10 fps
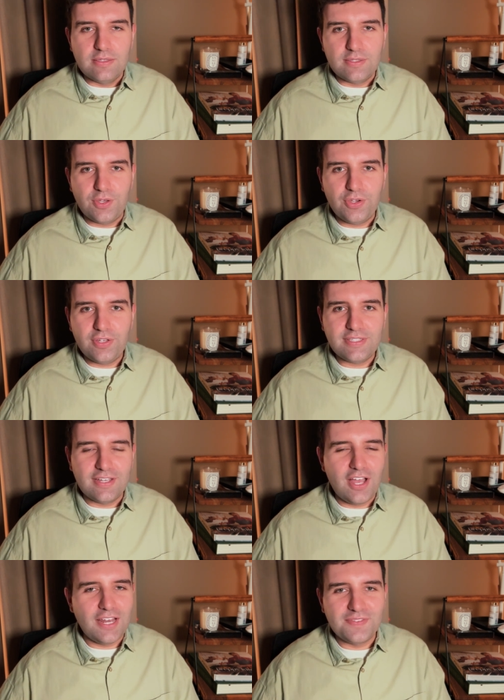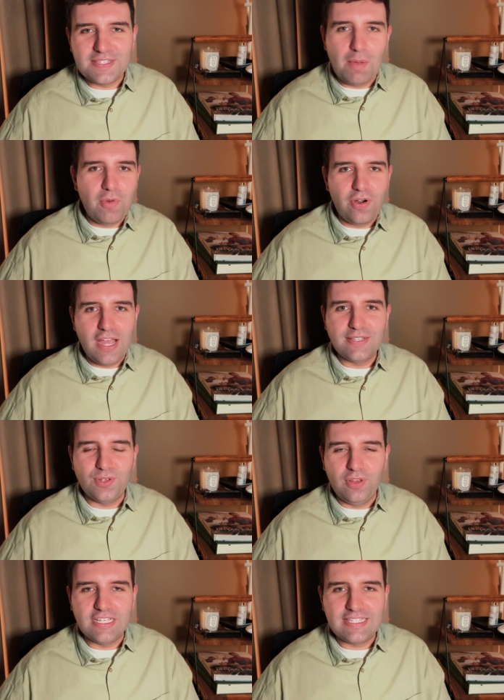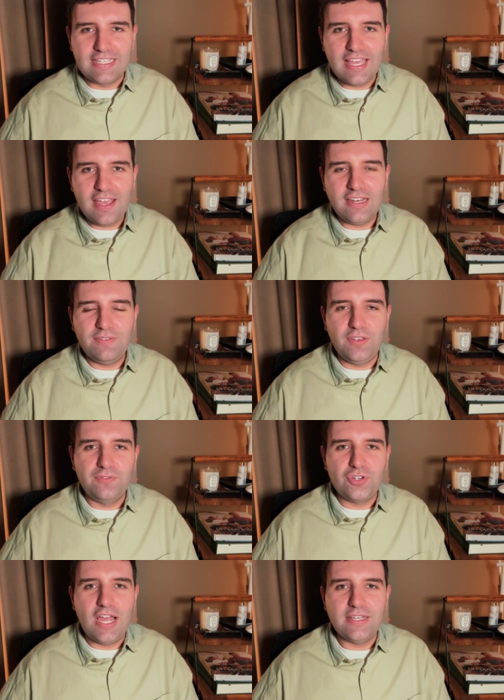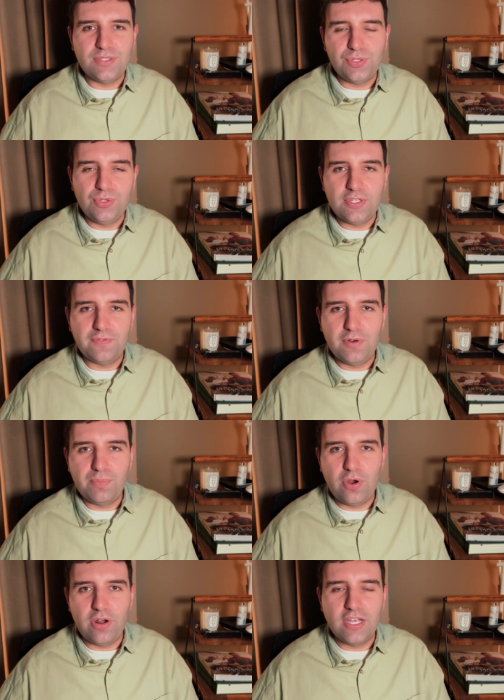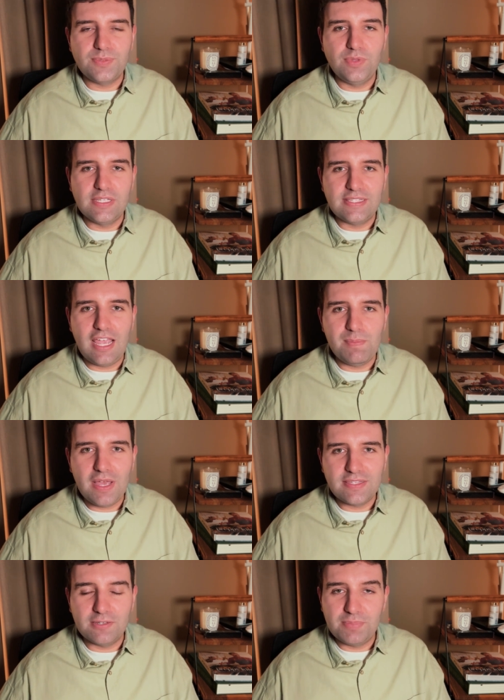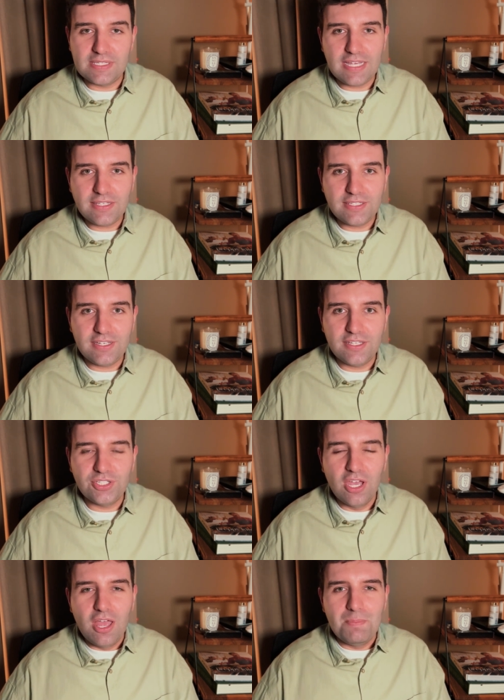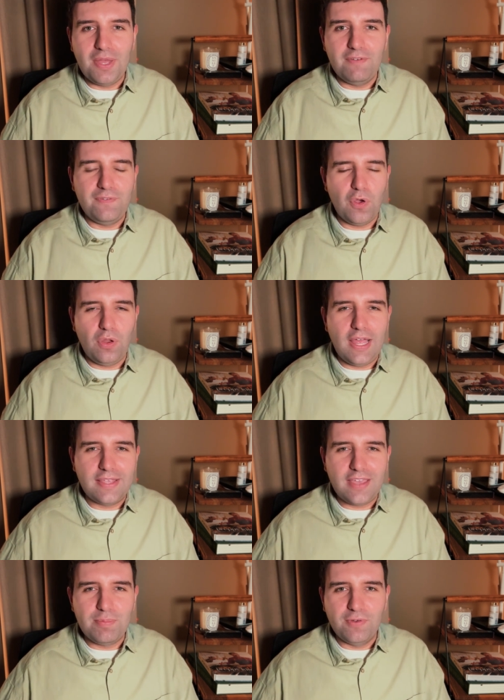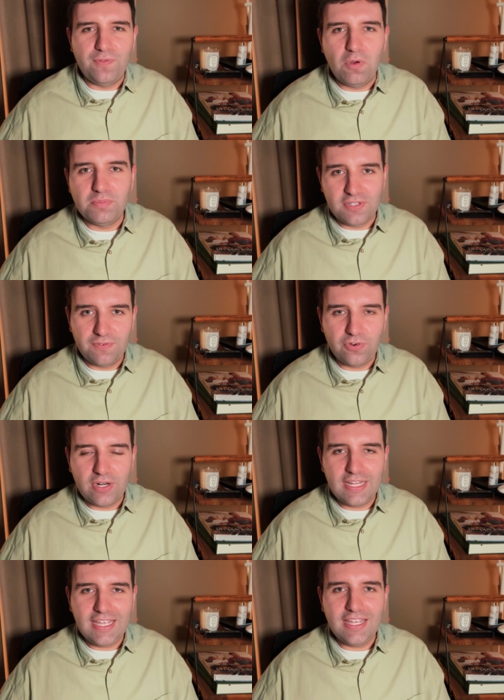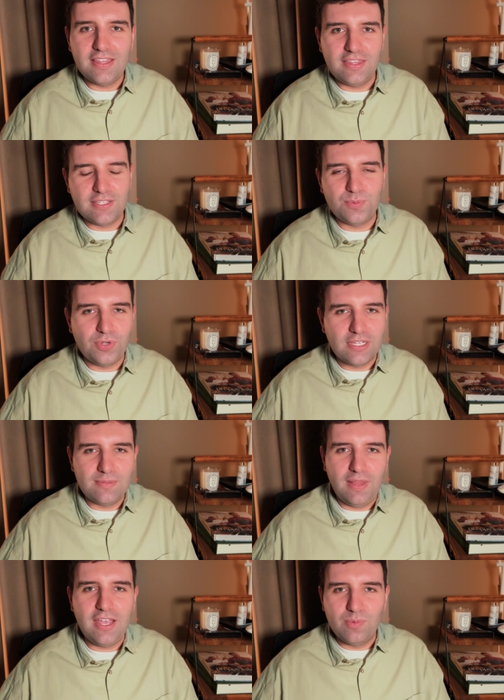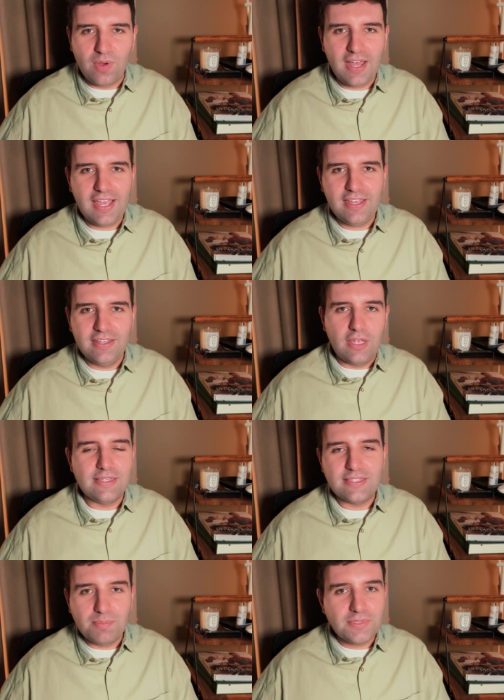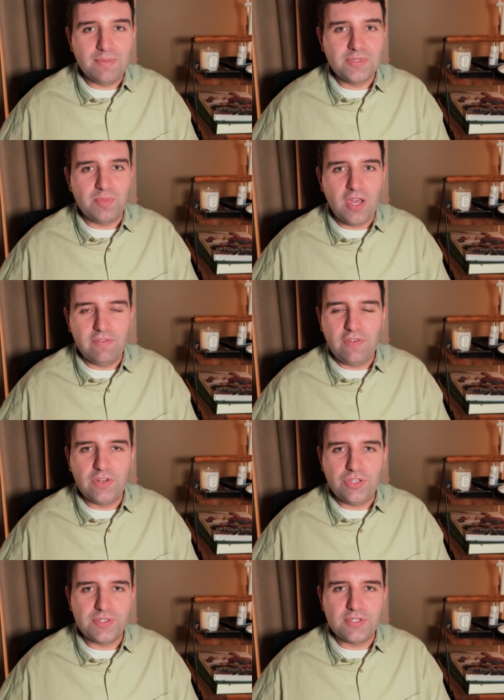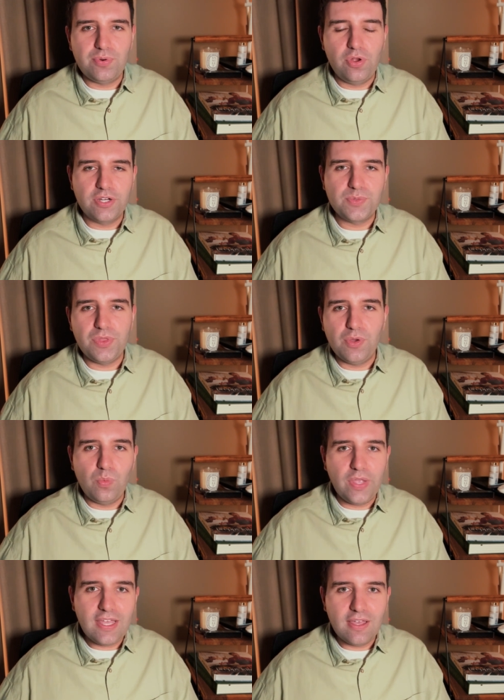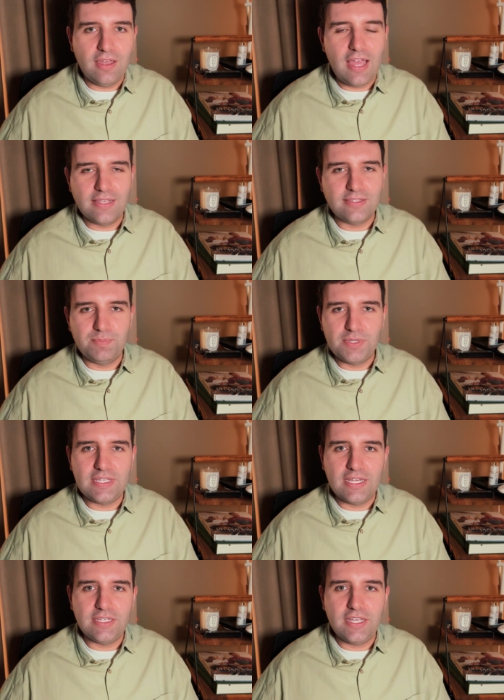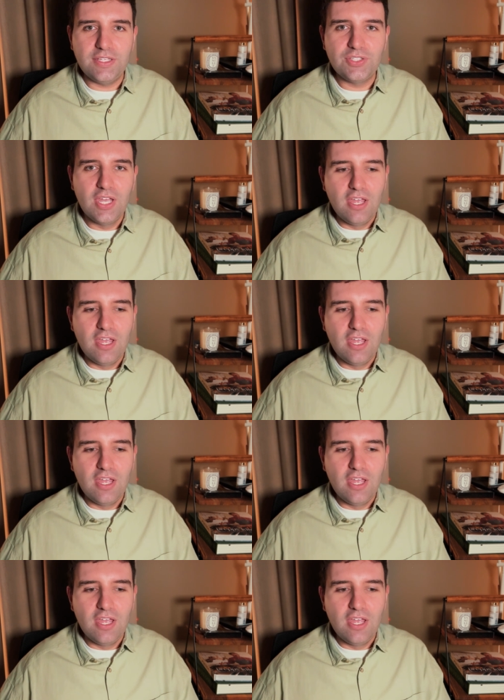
So to kind of summarize all this again, if you've tried two different products with the same acid percentage but felt like they perform differently, this would explain why. And sometimes you might have even used a product with a weaker acid percentage